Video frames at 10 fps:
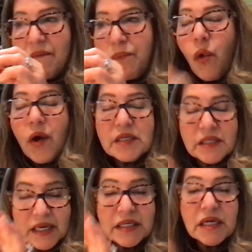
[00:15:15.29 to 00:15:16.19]

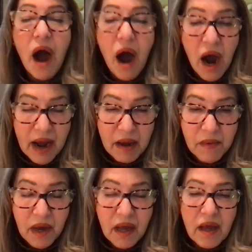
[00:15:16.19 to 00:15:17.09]
points in
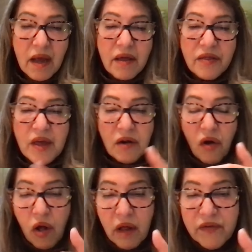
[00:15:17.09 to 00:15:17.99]
time that
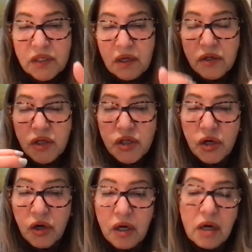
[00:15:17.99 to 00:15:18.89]
all of a sudden
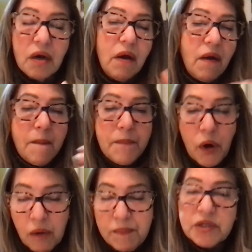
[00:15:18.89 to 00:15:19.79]
took
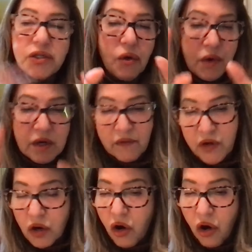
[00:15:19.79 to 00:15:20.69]
purpose, or whatever
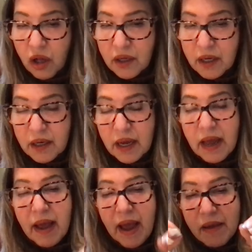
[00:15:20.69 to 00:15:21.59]
you call it,
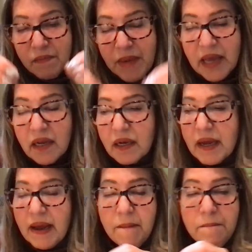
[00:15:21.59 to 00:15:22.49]
and made
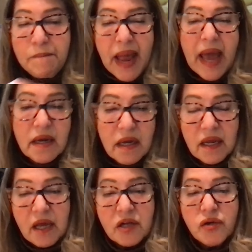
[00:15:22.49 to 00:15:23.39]
it embedded
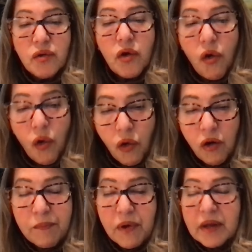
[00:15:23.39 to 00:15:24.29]
into
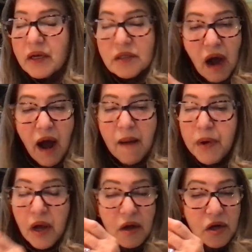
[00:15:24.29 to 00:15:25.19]
corporate, the
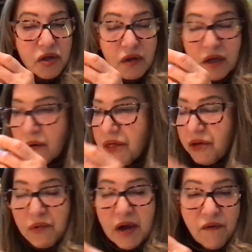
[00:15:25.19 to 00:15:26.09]
top,
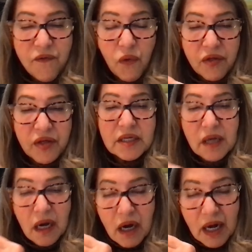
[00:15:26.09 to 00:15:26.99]
3 or 4 things
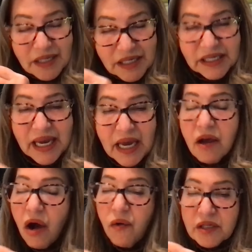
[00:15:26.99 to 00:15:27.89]
a
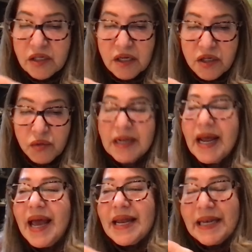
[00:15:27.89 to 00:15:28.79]
CEO and C-suite
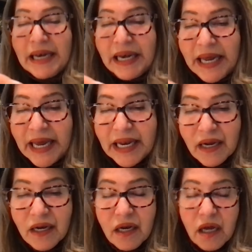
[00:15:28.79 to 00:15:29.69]

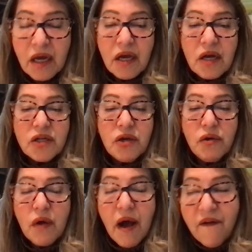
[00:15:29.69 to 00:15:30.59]
needed
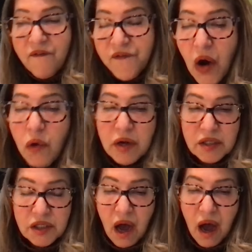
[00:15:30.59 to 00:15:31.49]
to
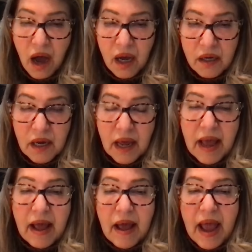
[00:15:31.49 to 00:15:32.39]
focus on
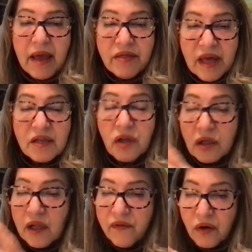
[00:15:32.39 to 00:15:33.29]
and then
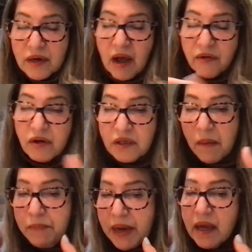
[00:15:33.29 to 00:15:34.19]
deliver. Now, there's a
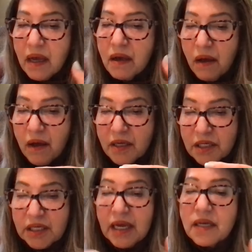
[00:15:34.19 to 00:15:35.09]
big
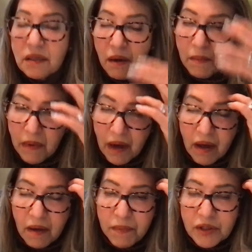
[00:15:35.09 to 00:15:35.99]
schism
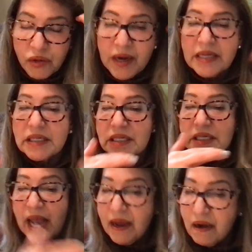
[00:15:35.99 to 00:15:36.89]
between
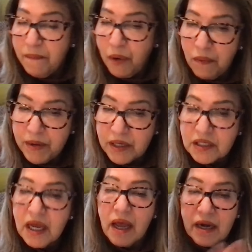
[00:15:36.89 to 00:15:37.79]
stated
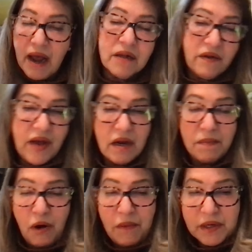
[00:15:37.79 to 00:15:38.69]
purpose and activated
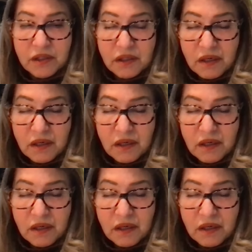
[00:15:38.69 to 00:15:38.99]
purpose.